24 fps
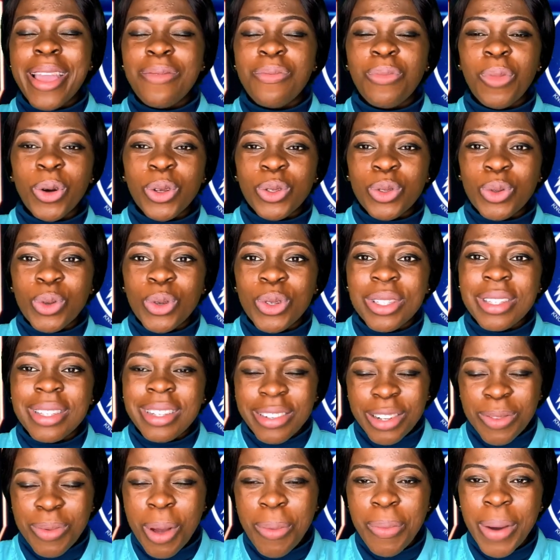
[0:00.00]
muscles
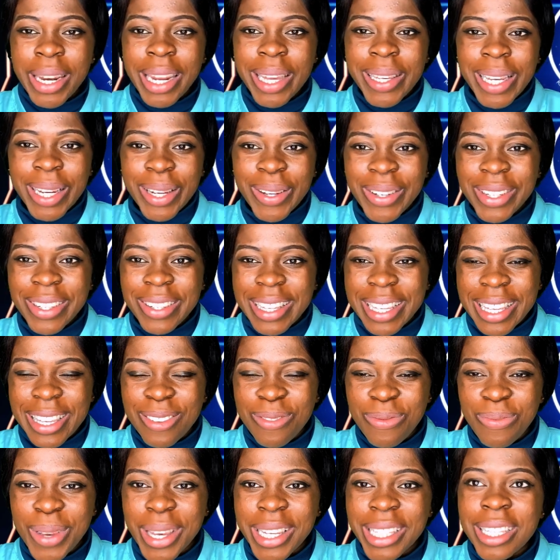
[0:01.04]
remember that you're going to
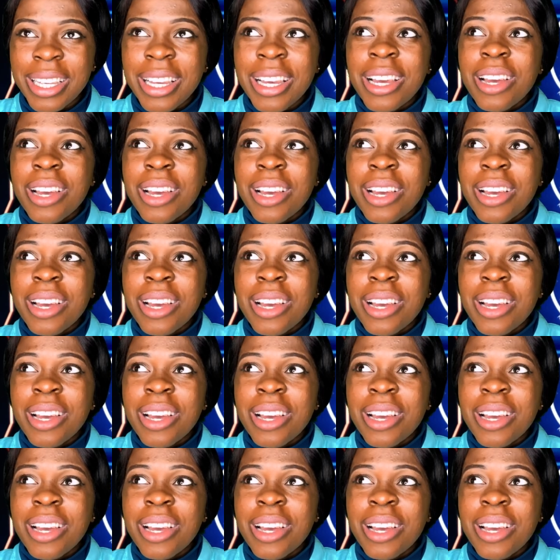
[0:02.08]
give birth